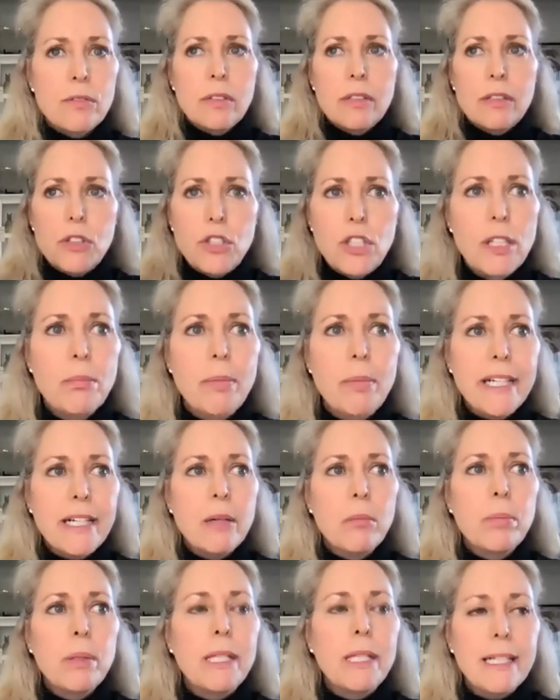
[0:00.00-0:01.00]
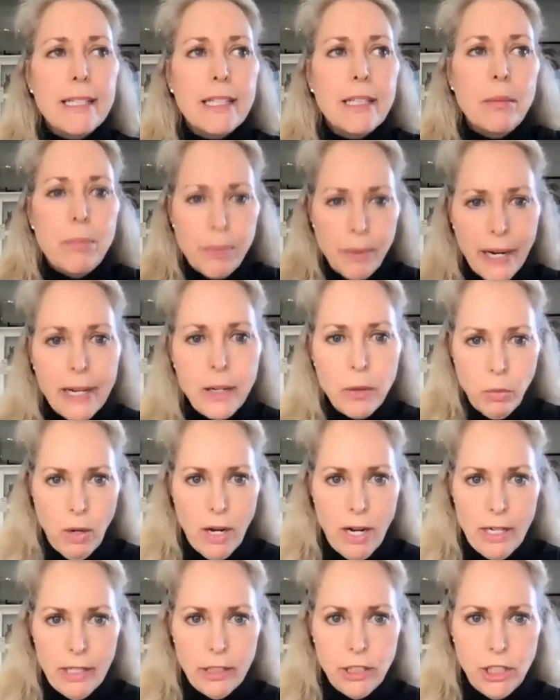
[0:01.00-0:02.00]
she had been completely
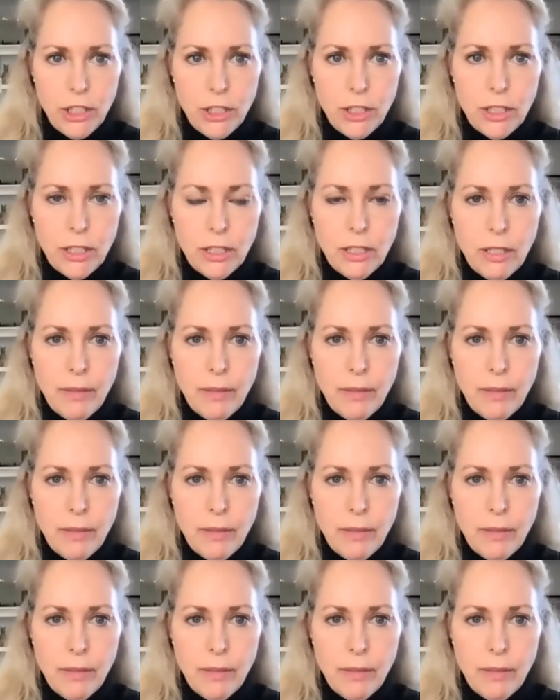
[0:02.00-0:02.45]
brainwashed.